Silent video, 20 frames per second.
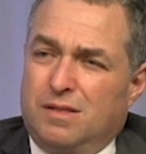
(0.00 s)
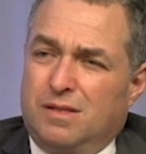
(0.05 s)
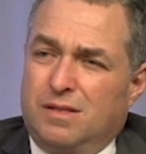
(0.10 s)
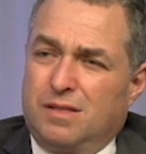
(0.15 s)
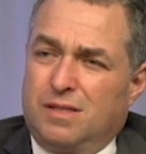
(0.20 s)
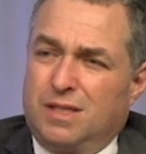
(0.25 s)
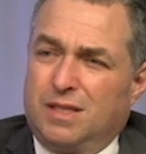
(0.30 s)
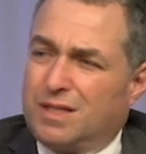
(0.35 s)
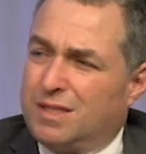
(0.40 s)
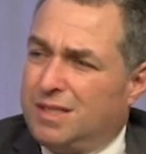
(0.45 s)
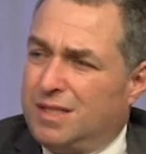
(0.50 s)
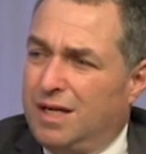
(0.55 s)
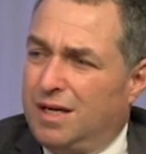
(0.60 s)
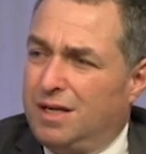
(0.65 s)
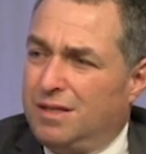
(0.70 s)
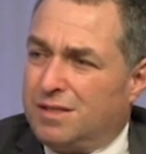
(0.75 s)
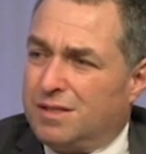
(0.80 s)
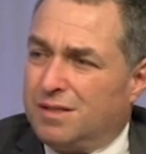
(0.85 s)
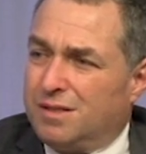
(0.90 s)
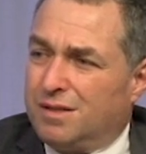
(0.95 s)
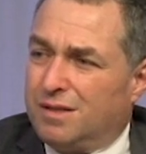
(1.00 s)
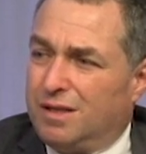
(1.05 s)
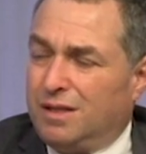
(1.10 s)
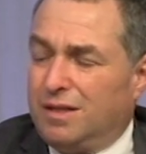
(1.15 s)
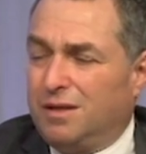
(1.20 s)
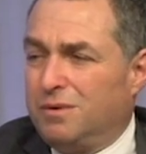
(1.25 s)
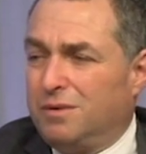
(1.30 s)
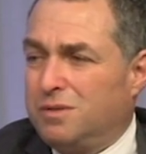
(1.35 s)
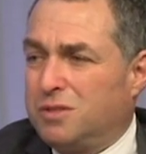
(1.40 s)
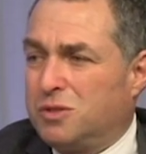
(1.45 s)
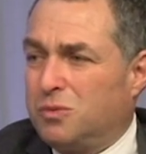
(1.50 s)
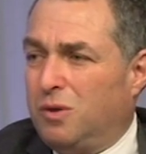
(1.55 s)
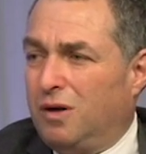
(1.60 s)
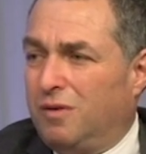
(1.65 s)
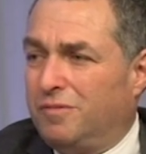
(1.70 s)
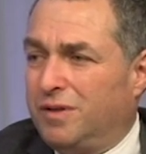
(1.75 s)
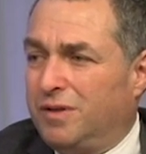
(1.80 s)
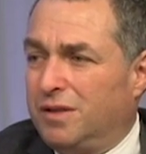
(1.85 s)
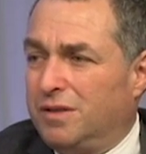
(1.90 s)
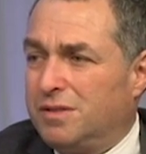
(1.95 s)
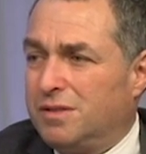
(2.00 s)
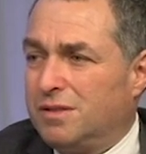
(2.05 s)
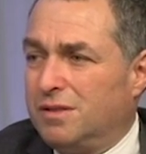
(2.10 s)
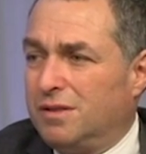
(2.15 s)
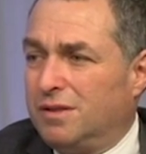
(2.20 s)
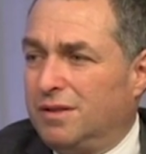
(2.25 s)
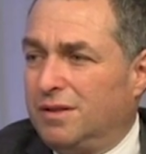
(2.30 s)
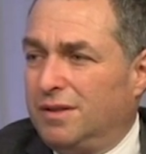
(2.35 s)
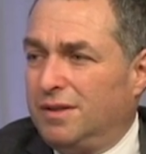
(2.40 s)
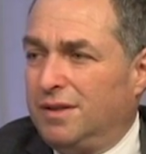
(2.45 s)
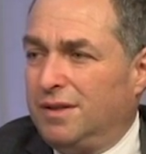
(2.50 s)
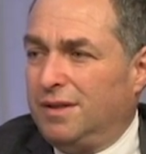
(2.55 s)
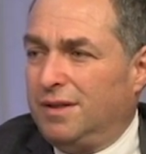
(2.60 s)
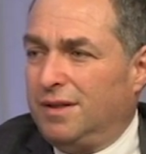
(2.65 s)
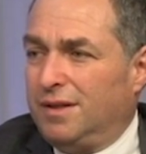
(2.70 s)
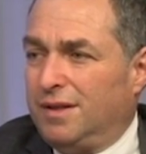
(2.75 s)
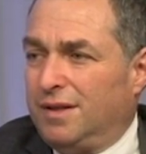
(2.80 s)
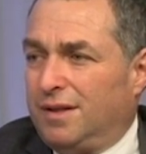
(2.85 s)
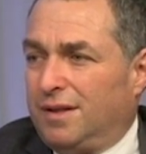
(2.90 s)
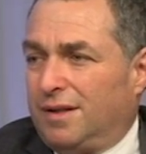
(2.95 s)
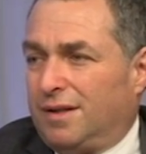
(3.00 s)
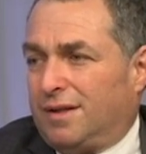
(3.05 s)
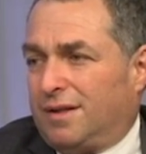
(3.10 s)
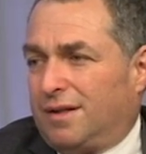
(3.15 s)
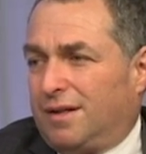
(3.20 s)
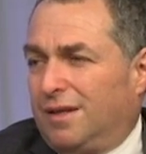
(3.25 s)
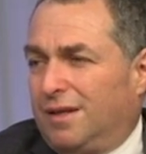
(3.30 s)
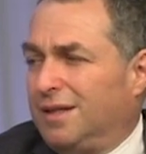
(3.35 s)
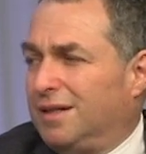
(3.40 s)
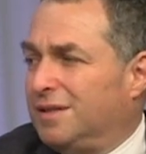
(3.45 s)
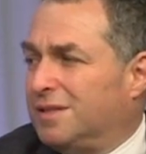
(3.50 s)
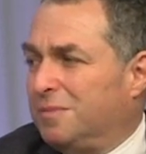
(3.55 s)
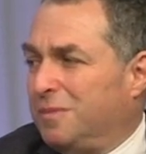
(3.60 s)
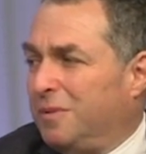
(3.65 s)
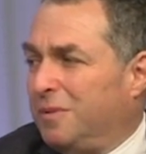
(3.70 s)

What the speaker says: 6 days, and the other is 12 days. I think it's going